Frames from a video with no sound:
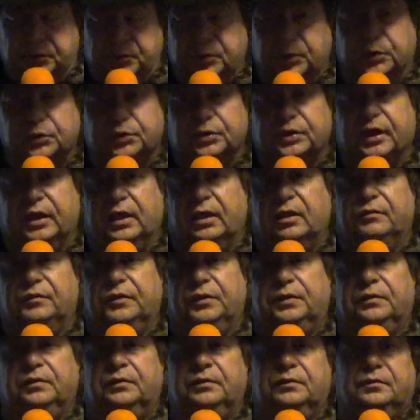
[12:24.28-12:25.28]
souls to heaven,
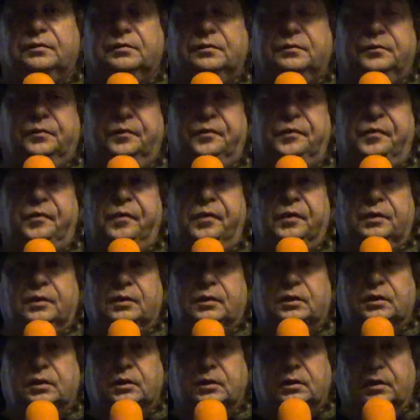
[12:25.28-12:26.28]

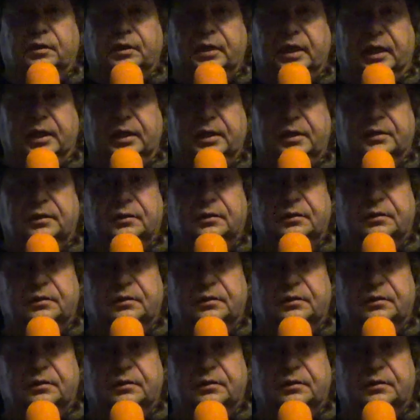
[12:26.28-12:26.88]
okay?